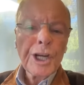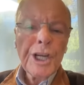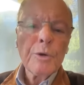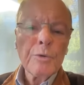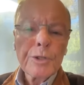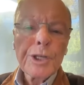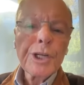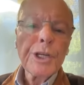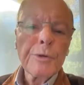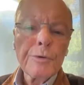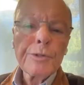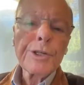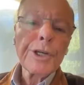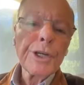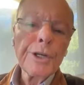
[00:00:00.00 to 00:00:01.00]
There are
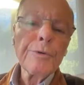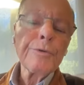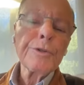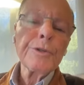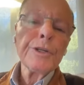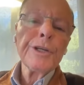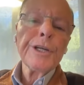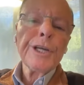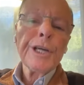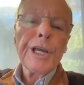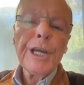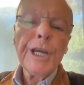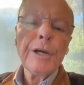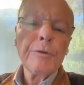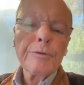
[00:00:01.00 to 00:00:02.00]
those who are extremely
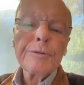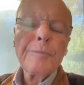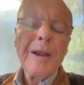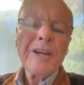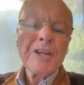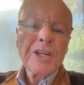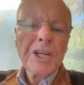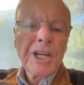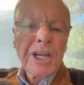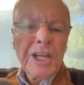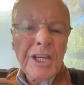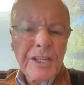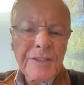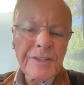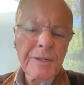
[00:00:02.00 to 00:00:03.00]
rich, very,
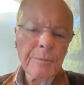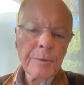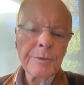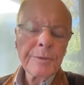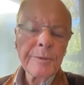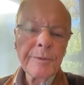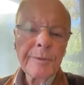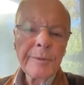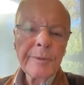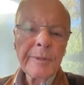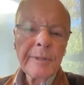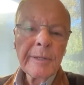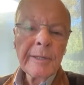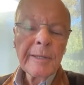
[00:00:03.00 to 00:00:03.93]
very, very rich.